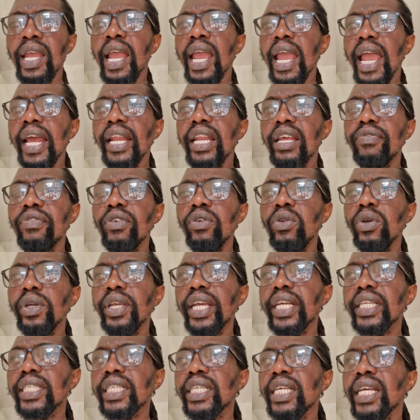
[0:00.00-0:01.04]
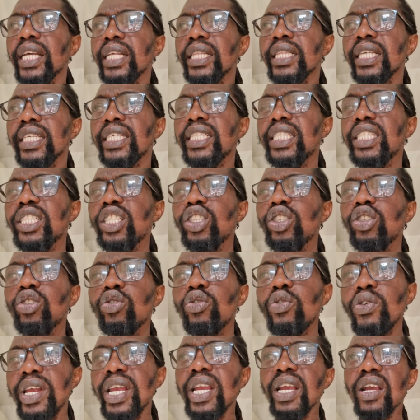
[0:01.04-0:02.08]
And if you look at the
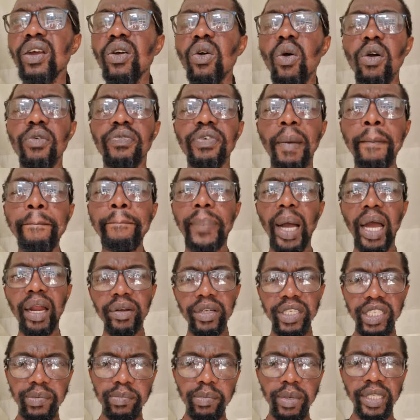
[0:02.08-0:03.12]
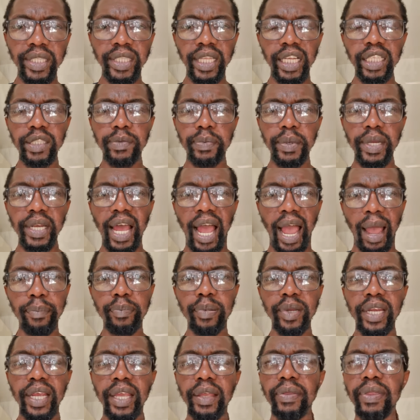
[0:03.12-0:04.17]
string of embarrassment that's been
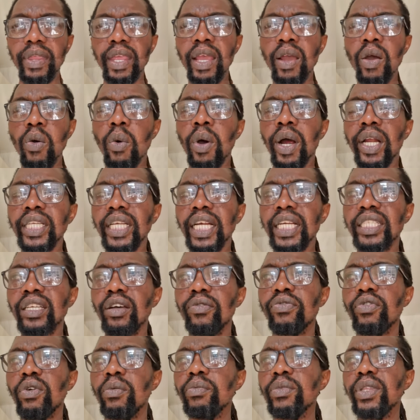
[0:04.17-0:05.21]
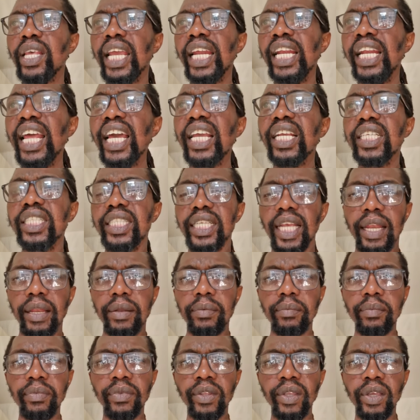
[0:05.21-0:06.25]
happening from the election,
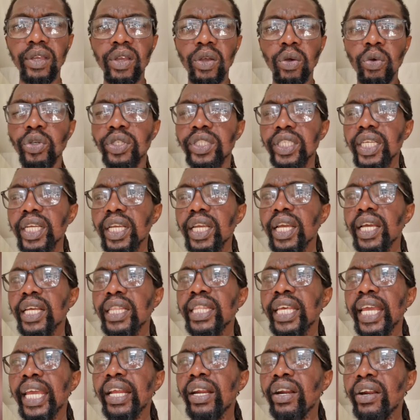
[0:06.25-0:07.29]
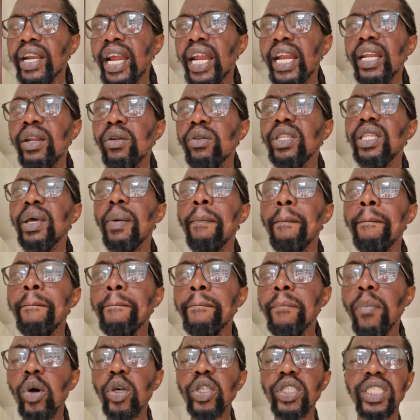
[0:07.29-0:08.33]
they ran the
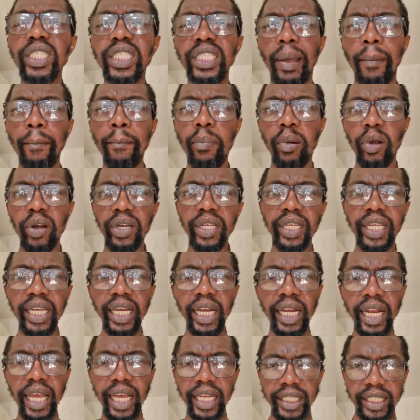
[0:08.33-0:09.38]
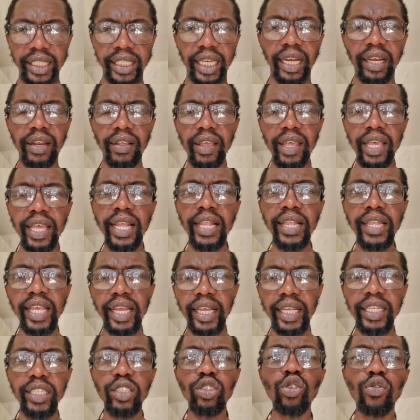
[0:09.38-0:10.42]
most shambolic election in the
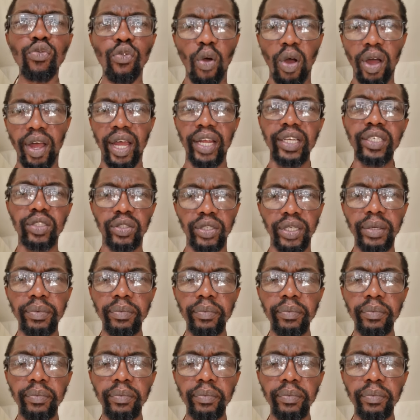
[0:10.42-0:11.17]
history of our country.